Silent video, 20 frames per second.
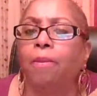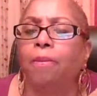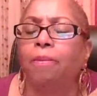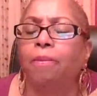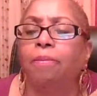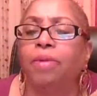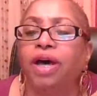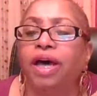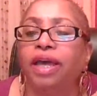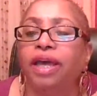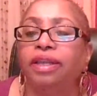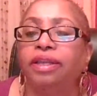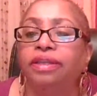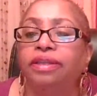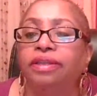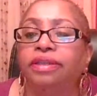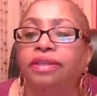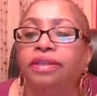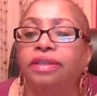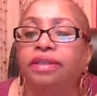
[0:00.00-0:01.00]
But
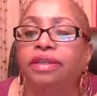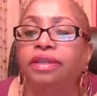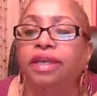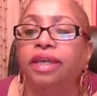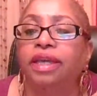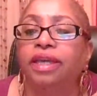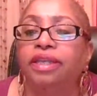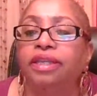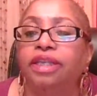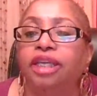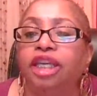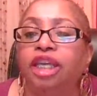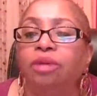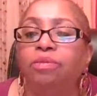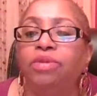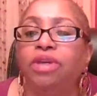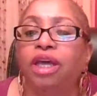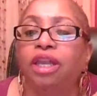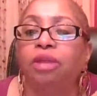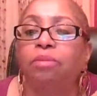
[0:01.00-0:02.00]
to
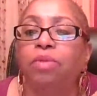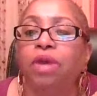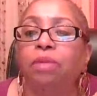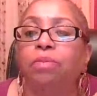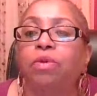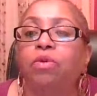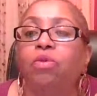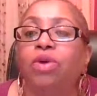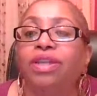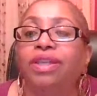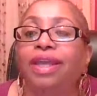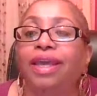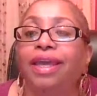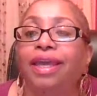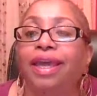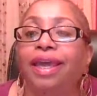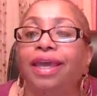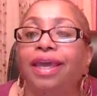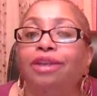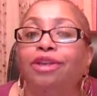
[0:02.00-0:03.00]
keep telling people what they
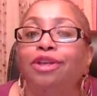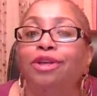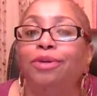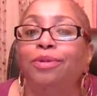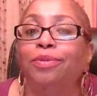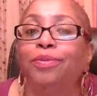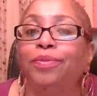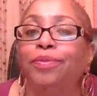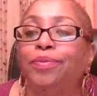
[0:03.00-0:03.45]
can't do